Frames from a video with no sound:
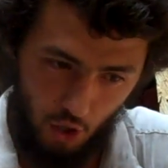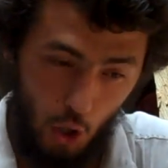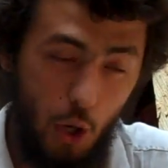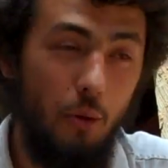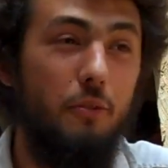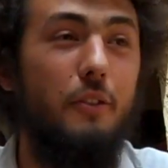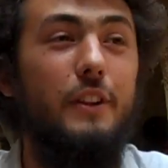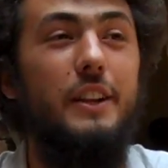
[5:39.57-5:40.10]

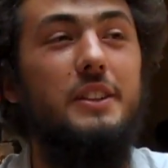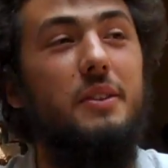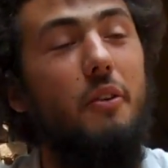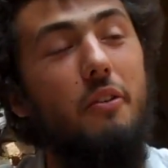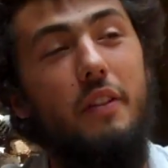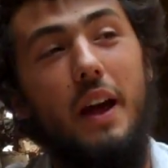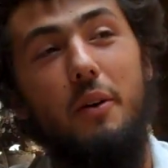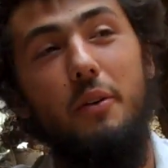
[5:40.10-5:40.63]
hopefully some
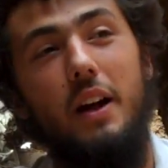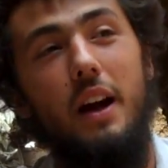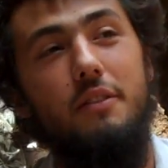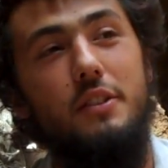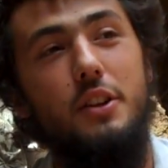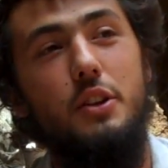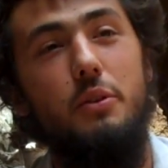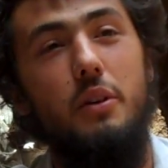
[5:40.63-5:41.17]
of that will
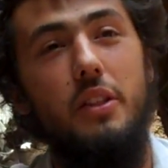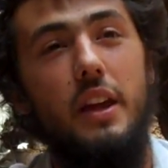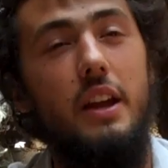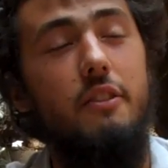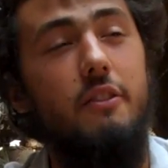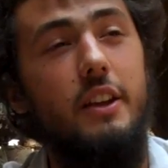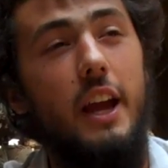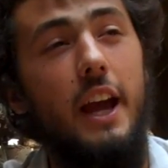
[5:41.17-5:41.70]
have to do with
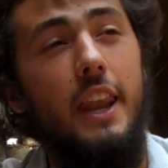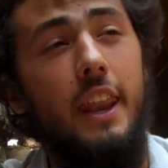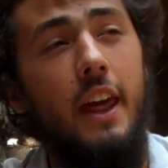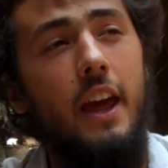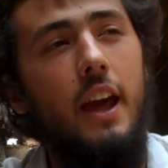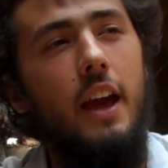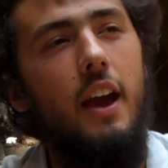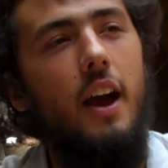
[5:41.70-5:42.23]
AVN.
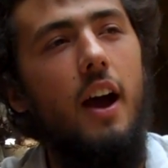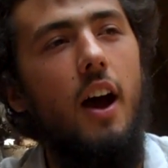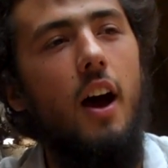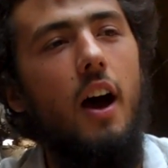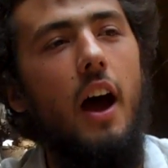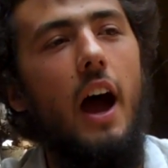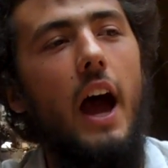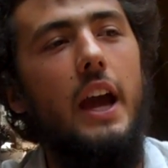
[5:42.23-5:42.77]

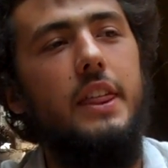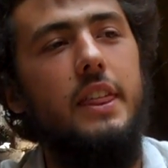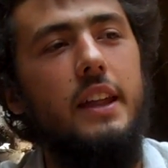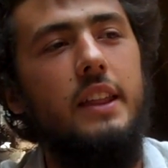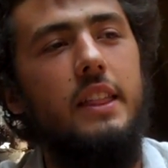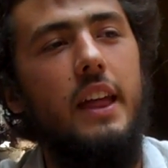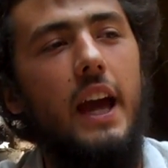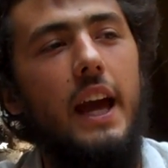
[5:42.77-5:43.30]
I
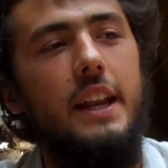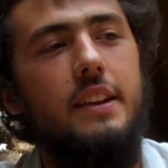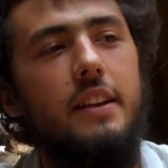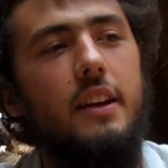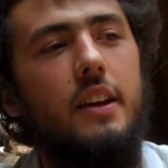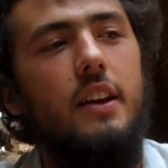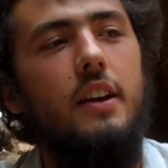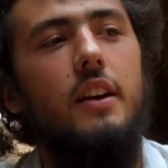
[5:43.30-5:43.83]
think that
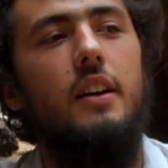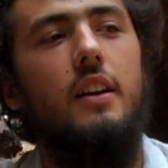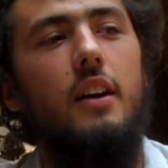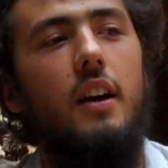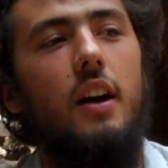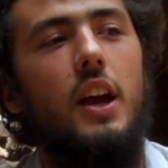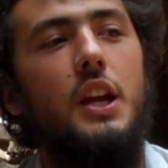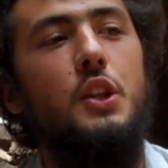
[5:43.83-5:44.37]

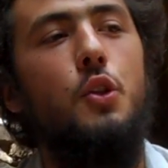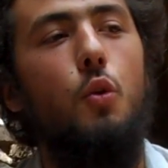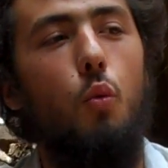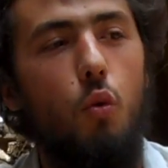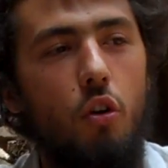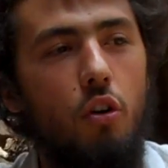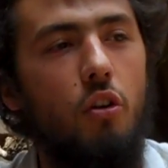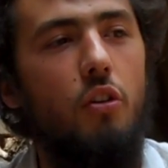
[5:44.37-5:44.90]
in the
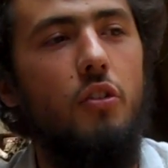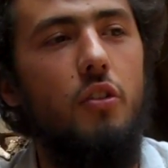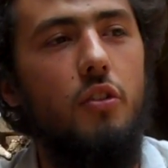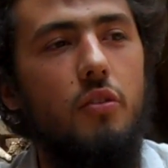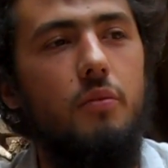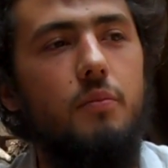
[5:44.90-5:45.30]
world,